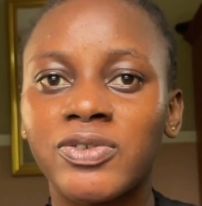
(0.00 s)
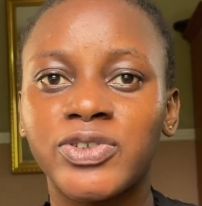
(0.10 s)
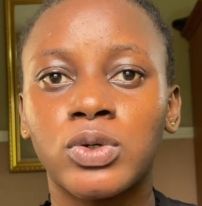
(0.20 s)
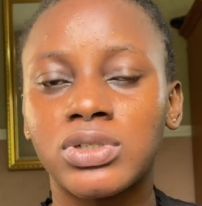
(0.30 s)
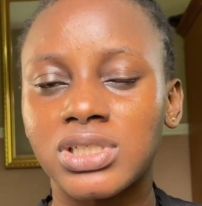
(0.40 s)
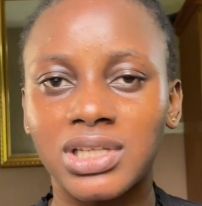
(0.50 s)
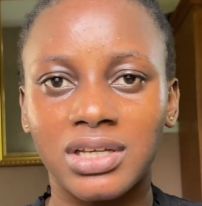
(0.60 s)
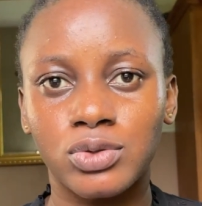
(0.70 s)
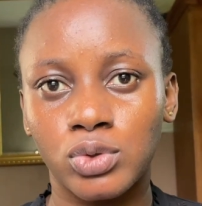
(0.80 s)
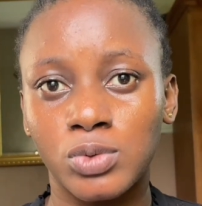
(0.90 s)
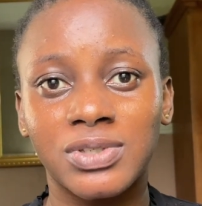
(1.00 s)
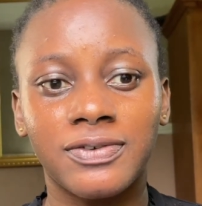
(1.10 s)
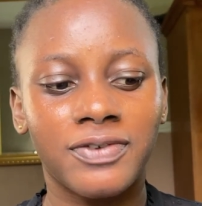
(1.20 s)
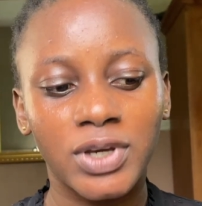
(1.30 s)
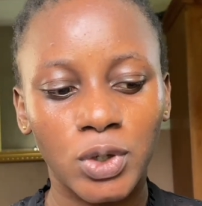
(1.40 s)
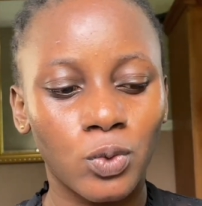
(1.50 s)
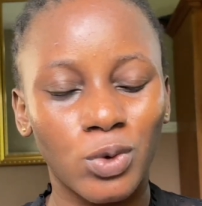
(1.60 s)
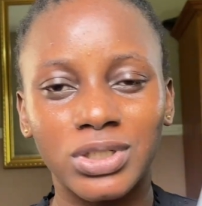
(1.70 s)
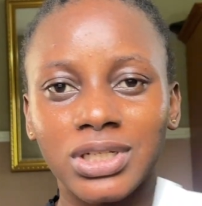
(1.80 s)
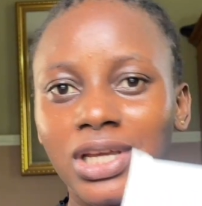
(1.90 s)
of the Kojisan soaps, the fake one,